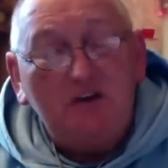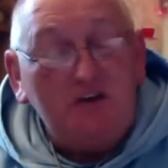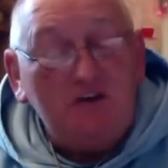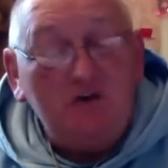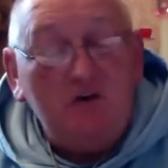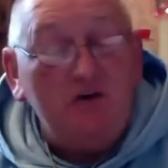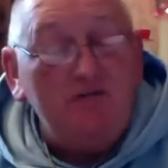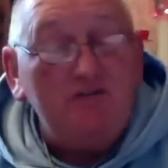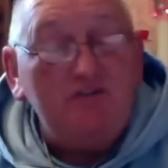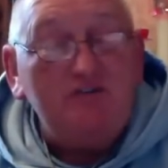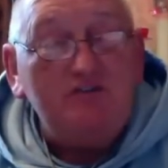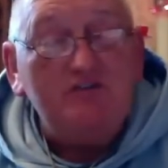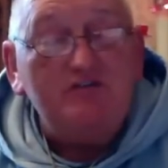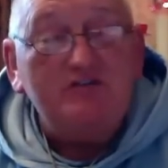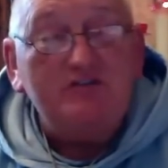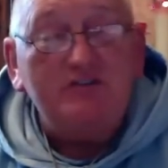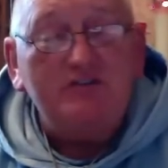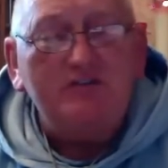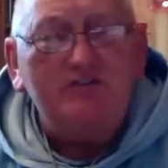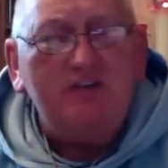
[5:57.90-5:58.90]
You have a
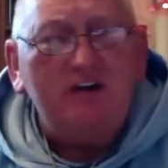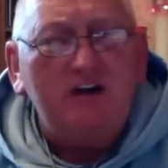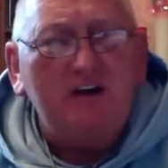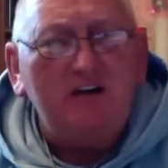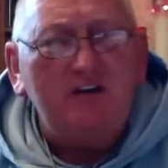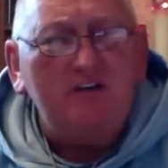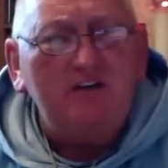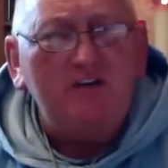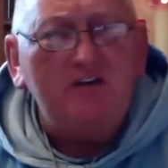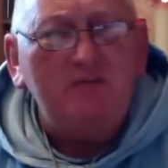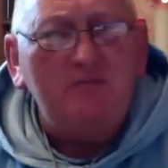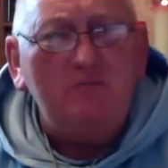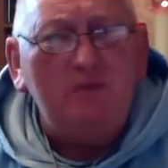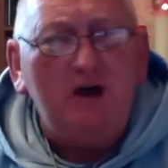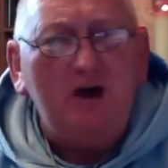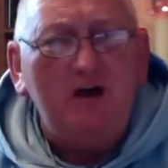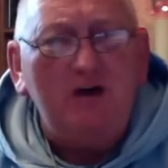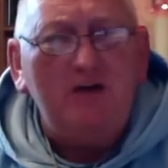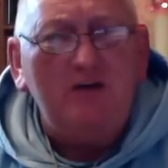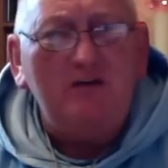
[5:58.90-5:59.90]
duty of care to your
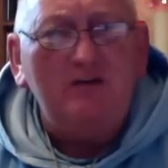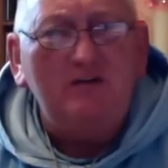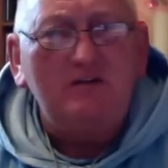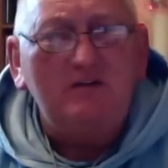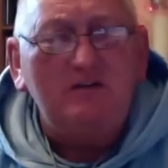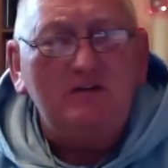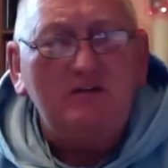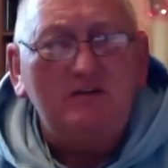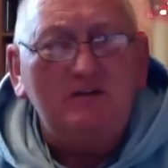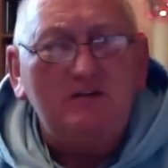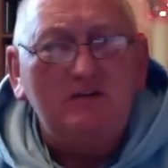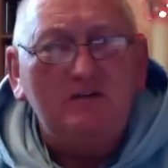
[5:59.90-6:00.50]
mind,